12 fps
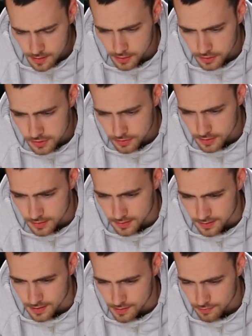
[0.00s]
Also the
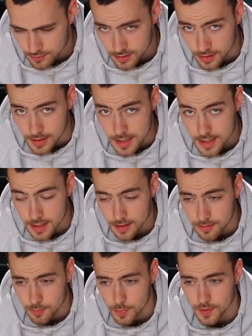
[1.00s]
diff was
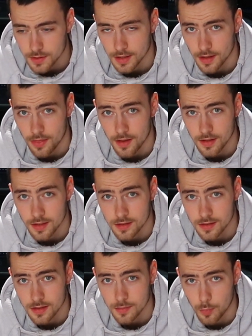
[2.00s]
leaking, but I think
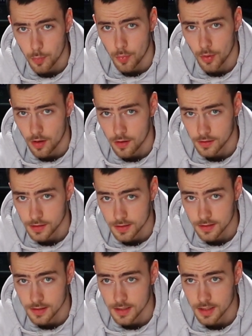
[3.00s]
that's the plug
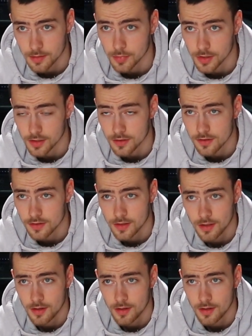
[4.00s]
that's leaking, because